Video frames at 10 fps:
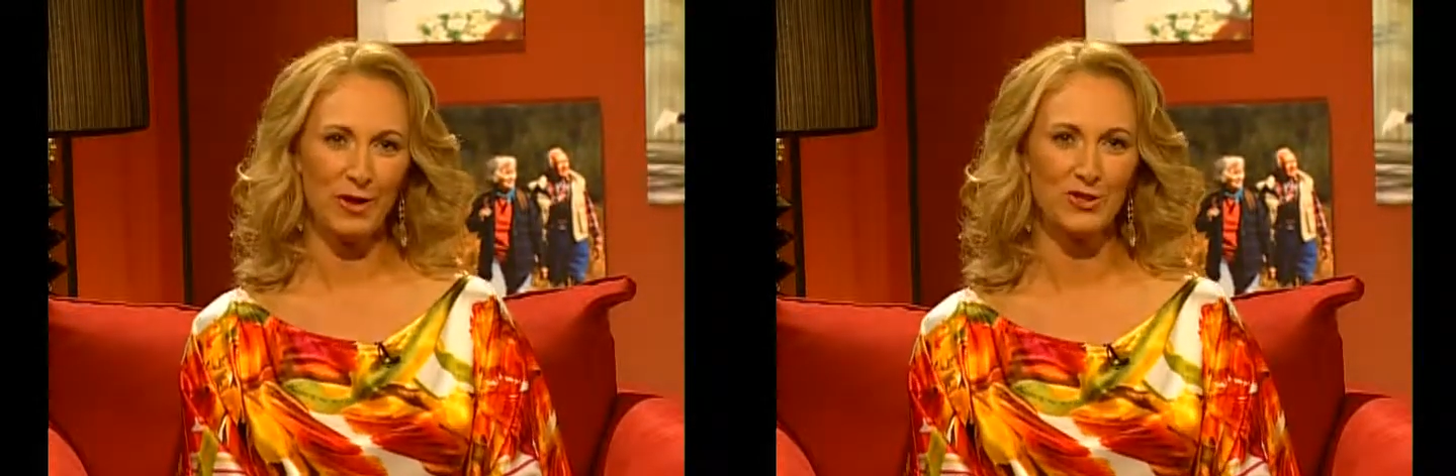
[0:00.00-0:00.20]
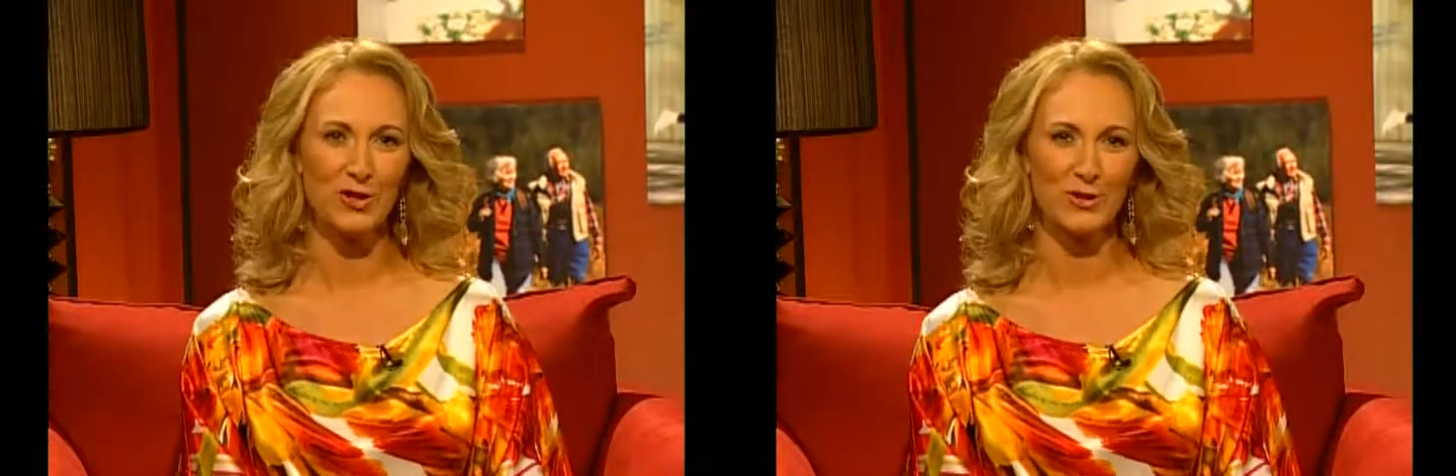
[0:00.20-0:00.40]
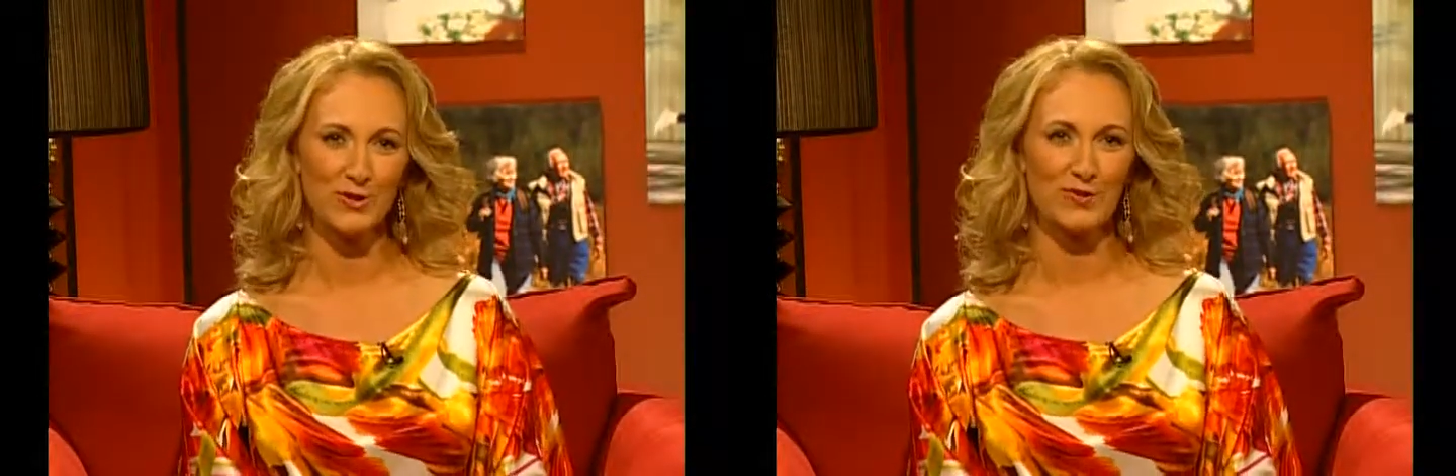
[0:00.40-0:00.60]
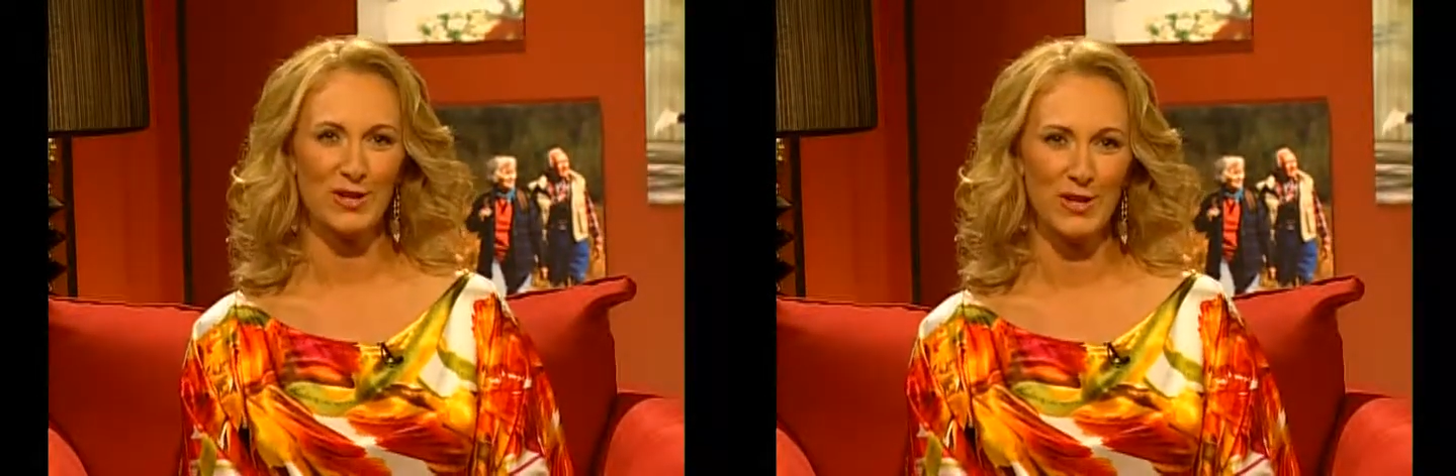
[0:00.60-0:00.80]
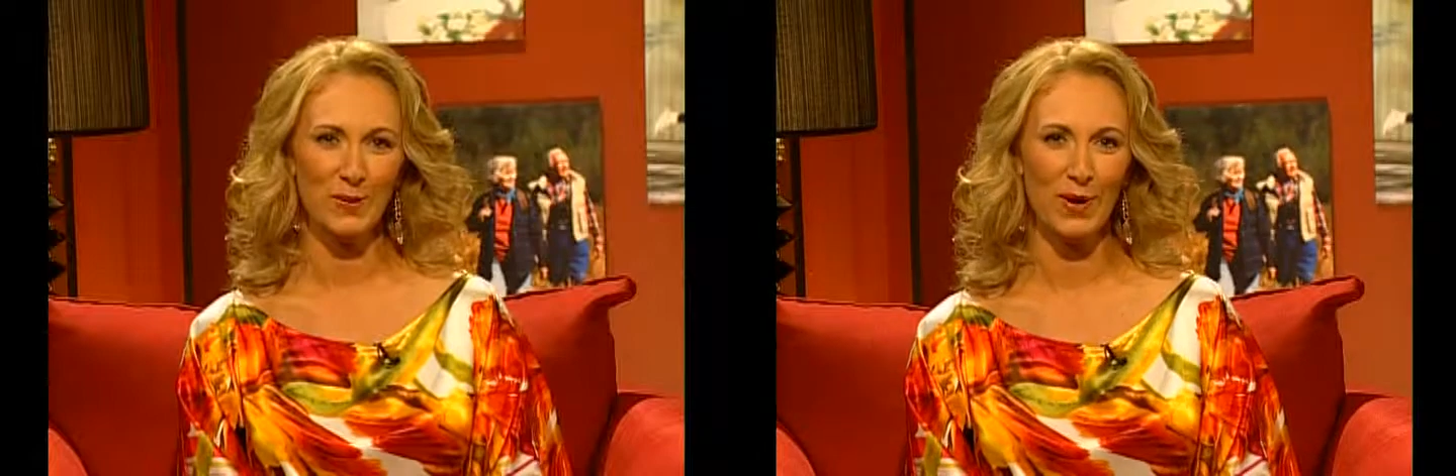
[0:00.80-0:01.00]
on Charter's
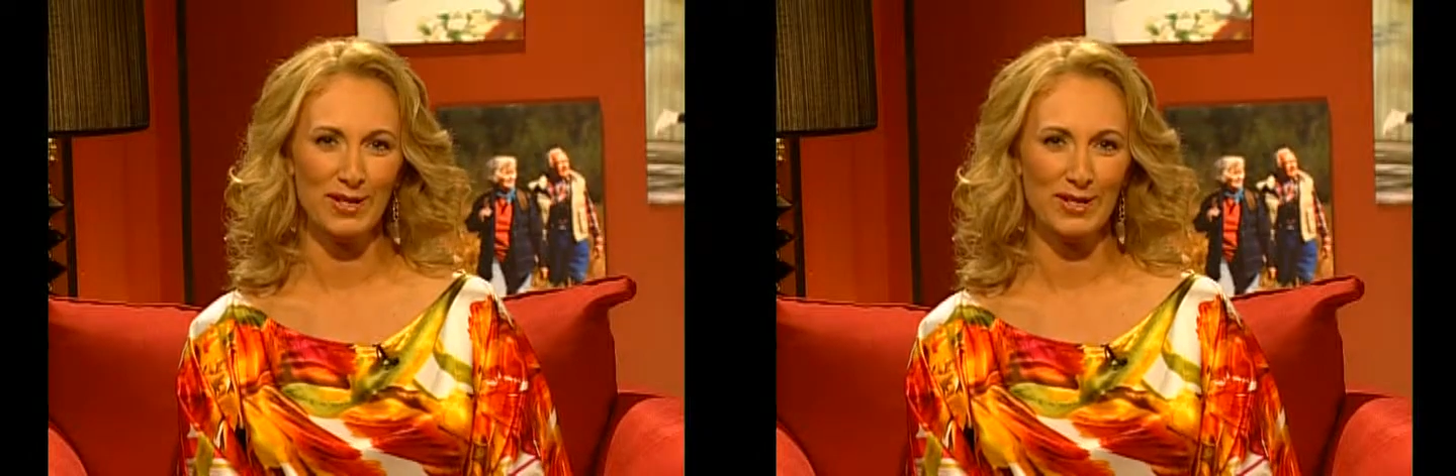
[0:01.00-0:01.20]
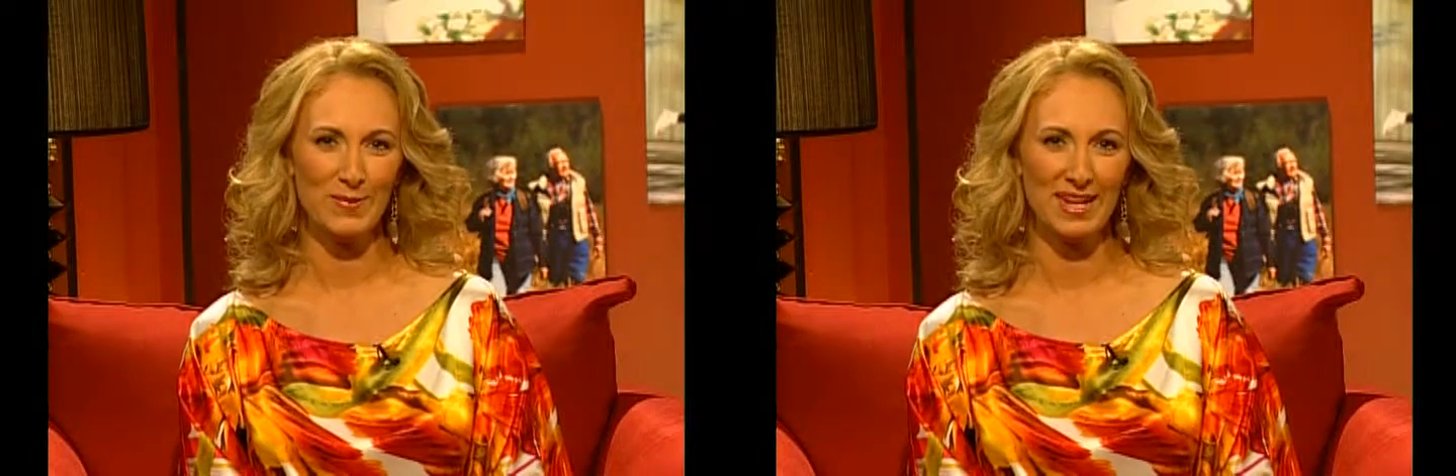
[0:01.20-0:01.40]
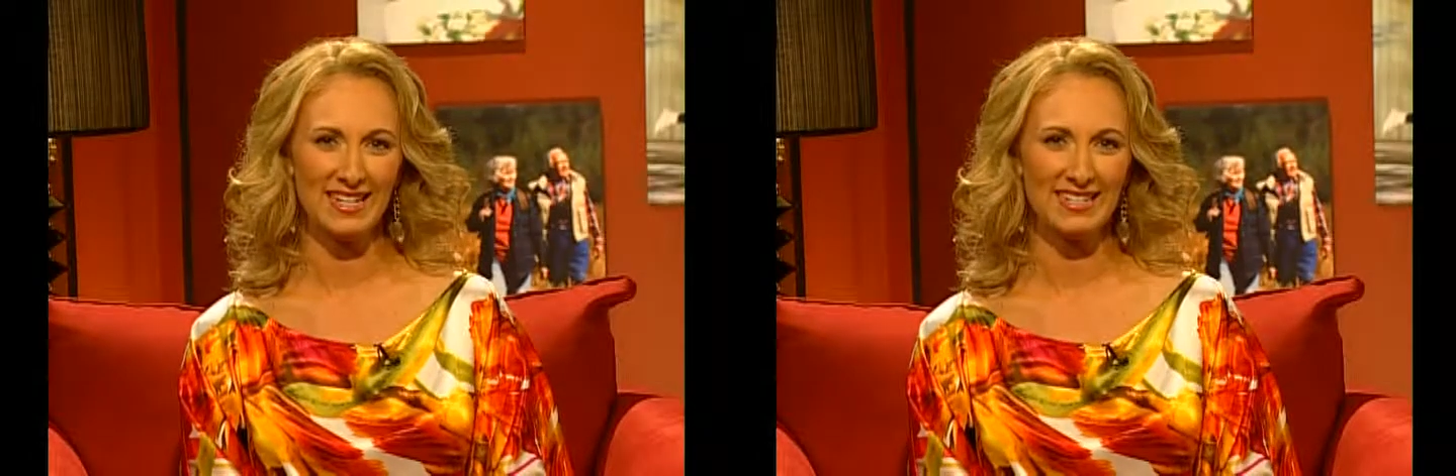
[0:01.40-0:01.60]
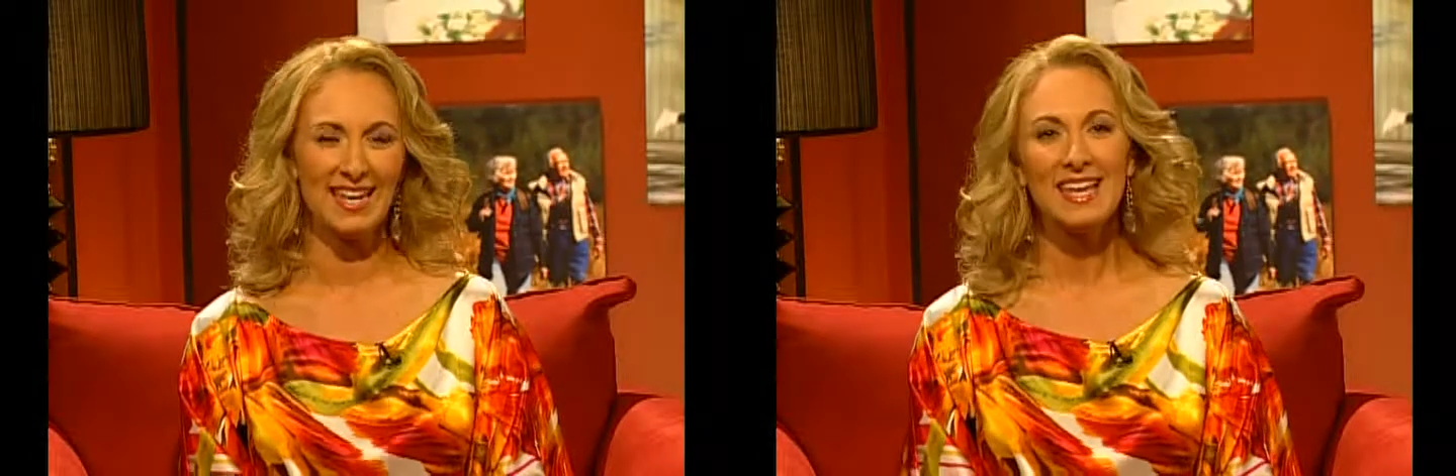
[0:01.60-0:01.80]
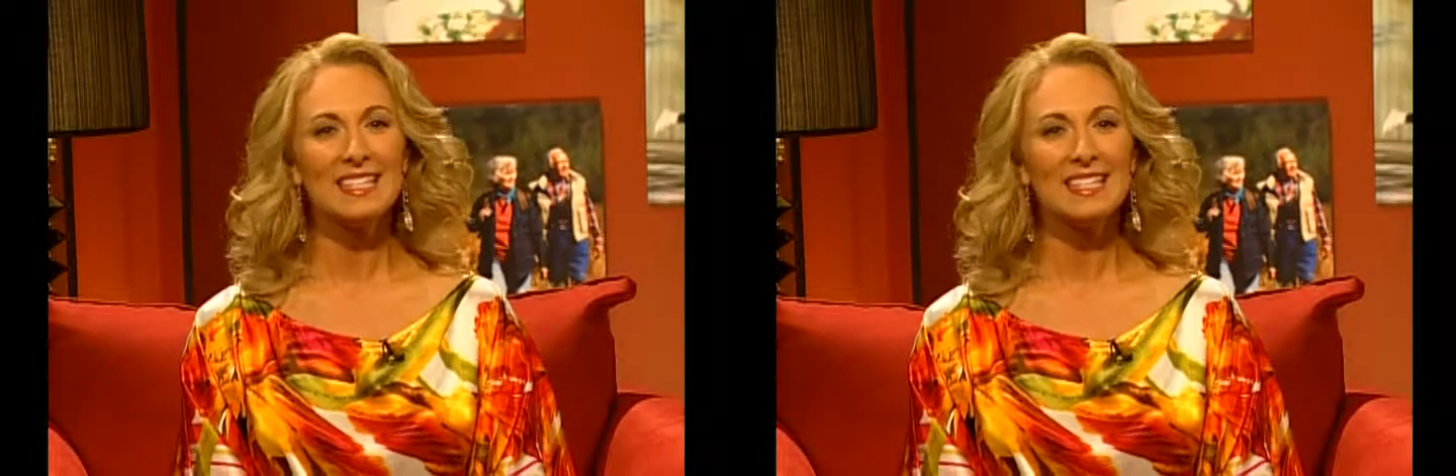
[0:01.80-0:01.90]
Video on Demand.